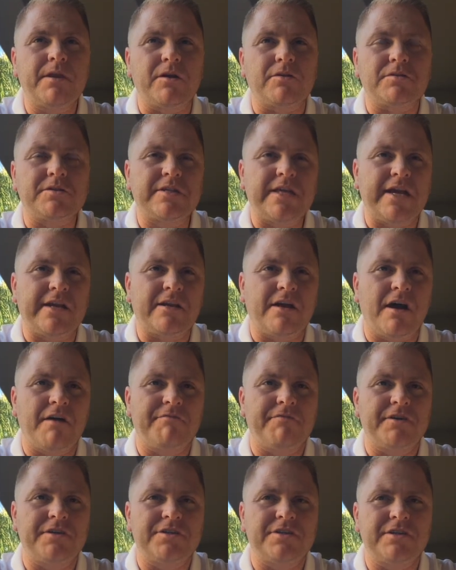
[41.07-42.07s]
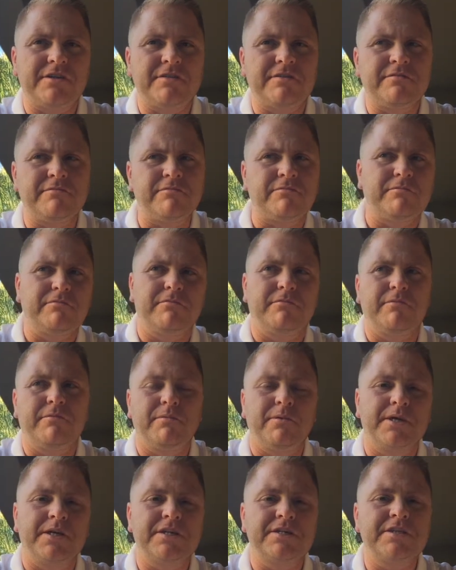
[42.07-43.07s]
standoffish and
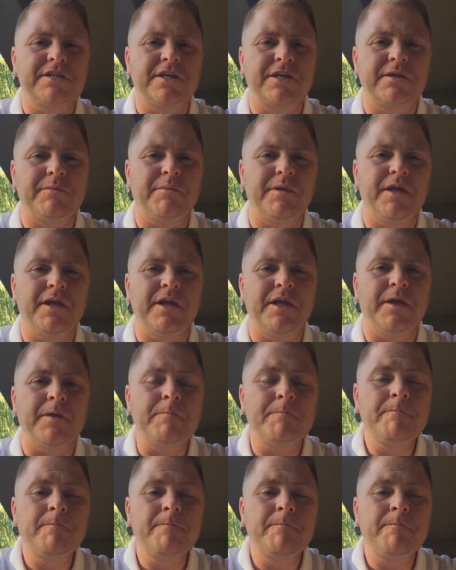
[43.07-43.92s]
what is it going to be?